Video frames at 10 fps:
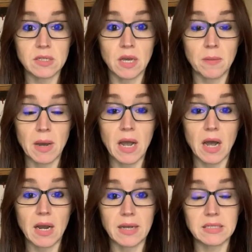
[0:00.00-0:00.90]
I
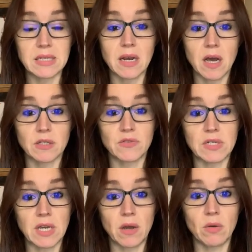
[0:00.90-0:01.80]
highlighted in the last
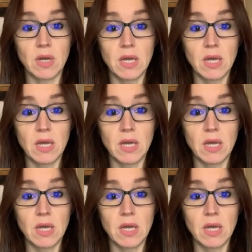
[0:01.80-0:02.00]
video.